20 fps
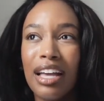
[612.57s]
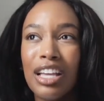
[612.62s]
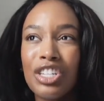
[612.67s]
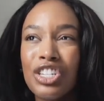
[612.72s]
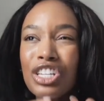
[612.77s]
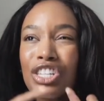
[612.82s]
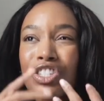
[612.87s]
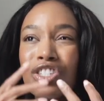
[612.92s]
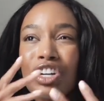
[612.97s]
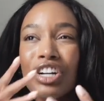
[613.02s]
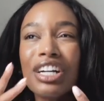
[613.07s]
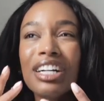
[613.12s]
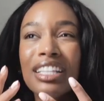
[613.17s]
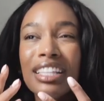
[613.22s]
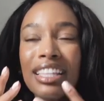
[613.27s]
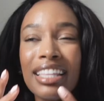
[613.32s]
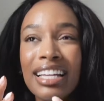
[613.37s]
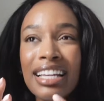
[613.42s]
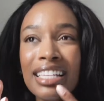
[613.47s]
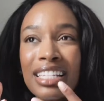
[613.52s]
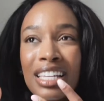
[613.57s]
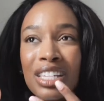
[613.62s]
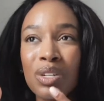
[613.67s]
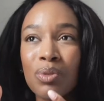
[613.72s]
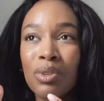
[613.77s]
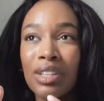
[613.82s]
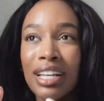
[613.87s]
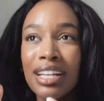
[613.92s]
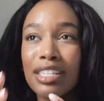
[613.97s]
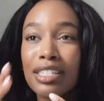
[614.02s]
just certain things as
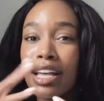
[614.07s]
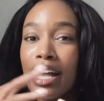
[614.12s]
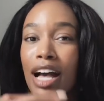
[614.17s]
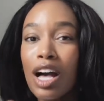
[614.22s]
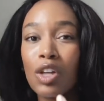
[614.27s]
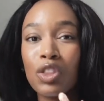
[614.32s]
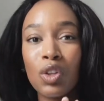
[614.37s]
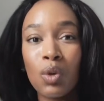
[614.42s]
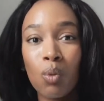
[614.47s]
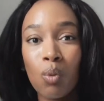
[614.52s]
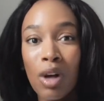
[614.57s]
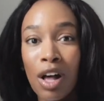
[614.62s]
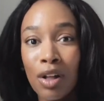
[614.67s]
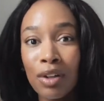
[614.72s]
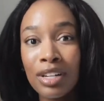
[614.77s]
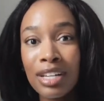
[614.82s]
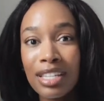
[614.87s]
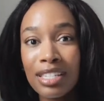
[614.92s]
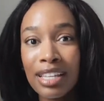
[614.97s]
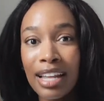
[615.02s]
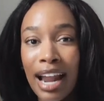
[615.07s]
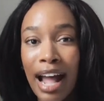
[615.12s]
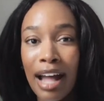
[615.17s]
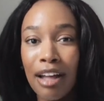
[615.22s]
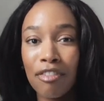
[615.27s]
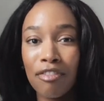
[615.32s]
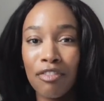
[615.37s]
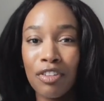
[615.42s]
it relates to health and wellness that I